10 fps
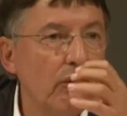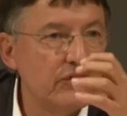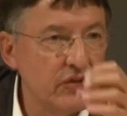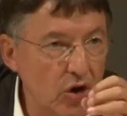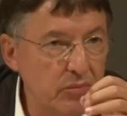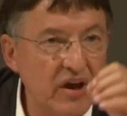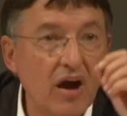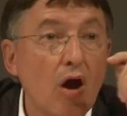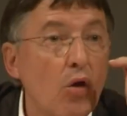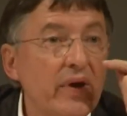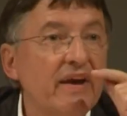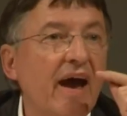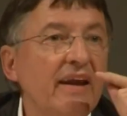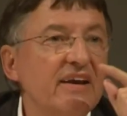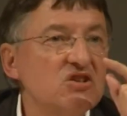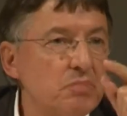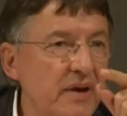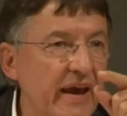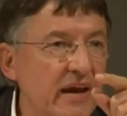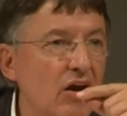of Serbia, we can
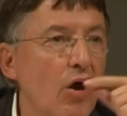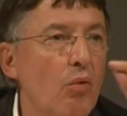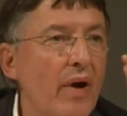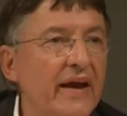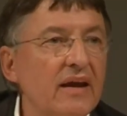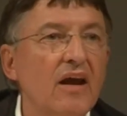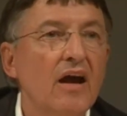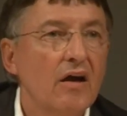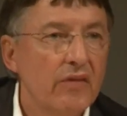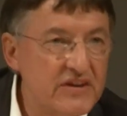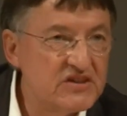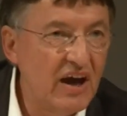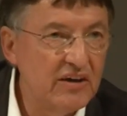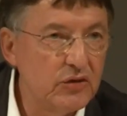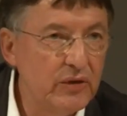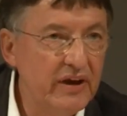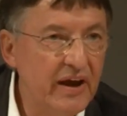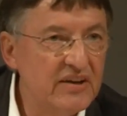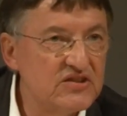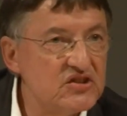explain why in this country
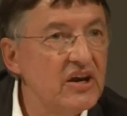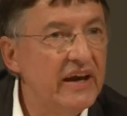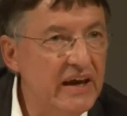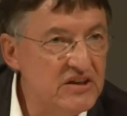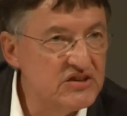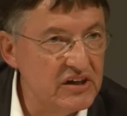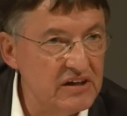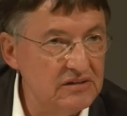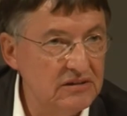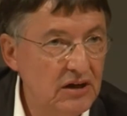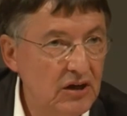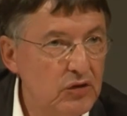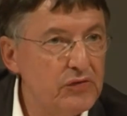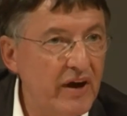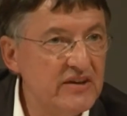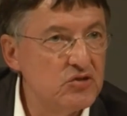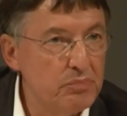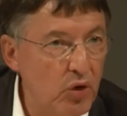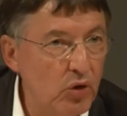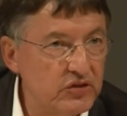it's easier to find
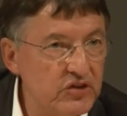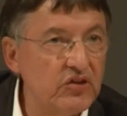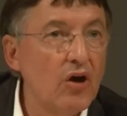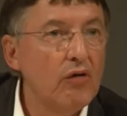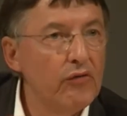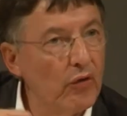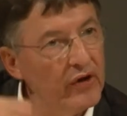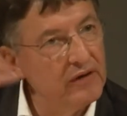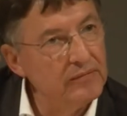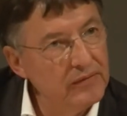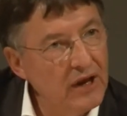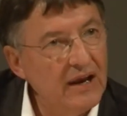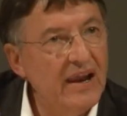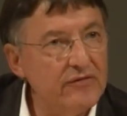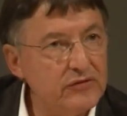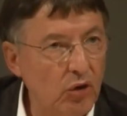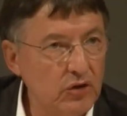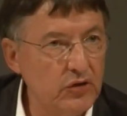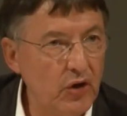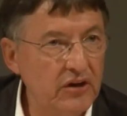supporters for a left
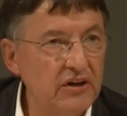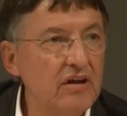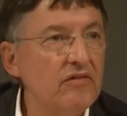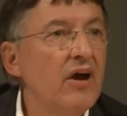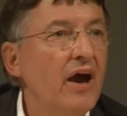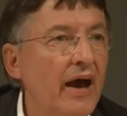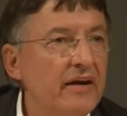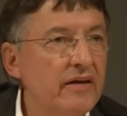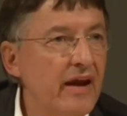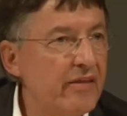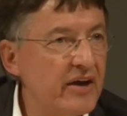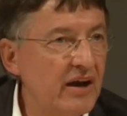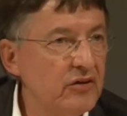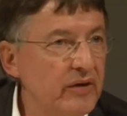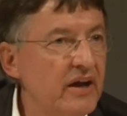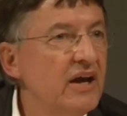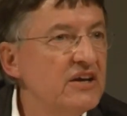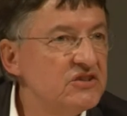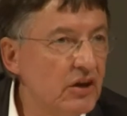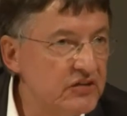alternative, and in another country
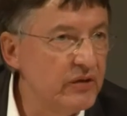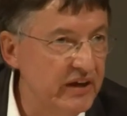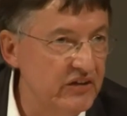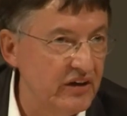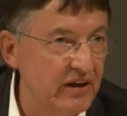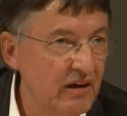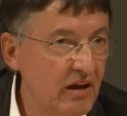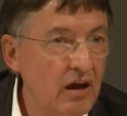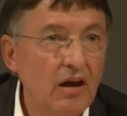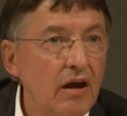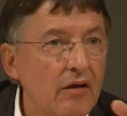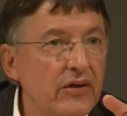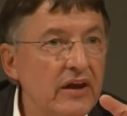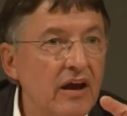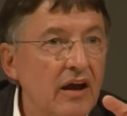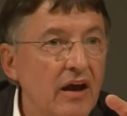it's not so easy. The